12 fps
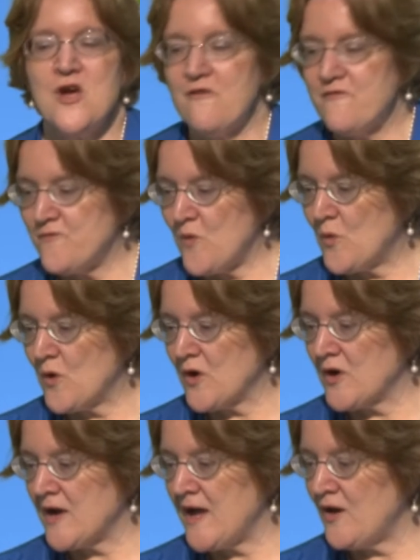
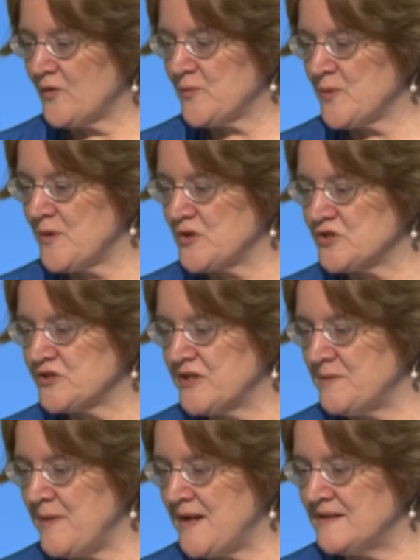for health promotion
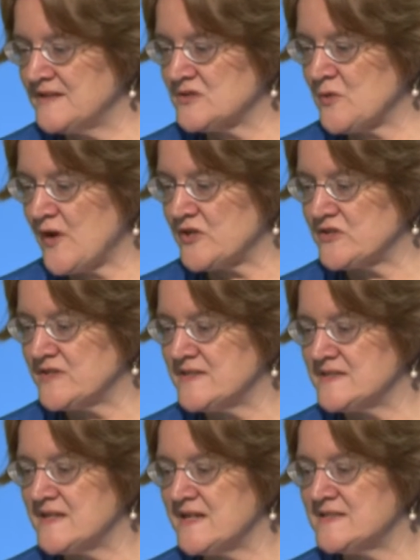and maintenance
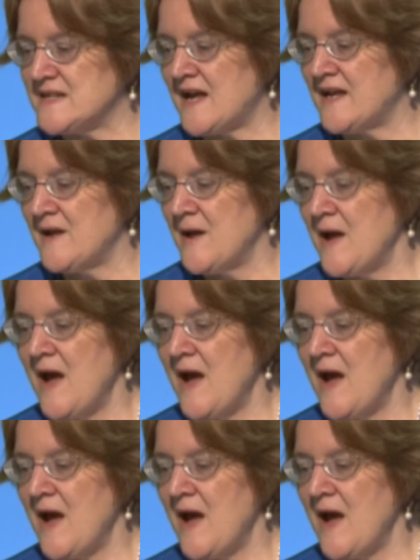questions is I